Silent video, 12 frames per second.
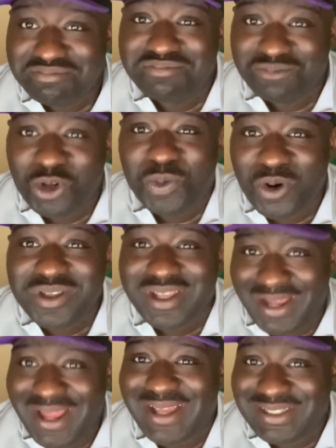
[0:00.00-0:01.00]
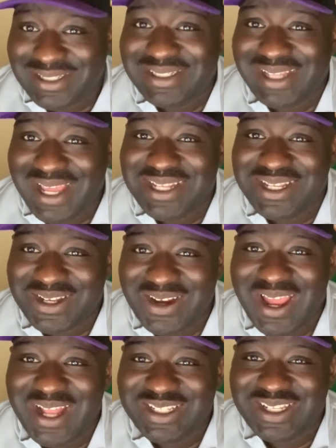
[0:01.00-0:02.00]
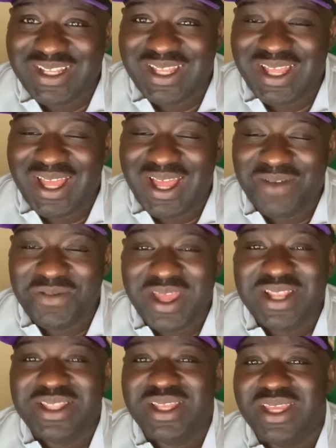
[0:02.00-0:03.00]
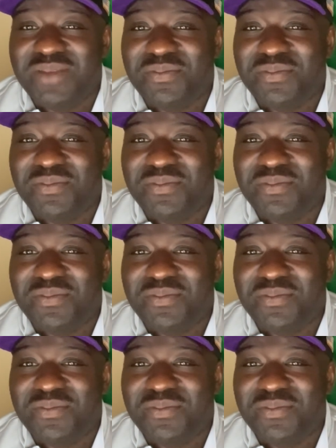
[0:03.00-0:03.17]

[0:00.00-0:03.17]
report their ass and the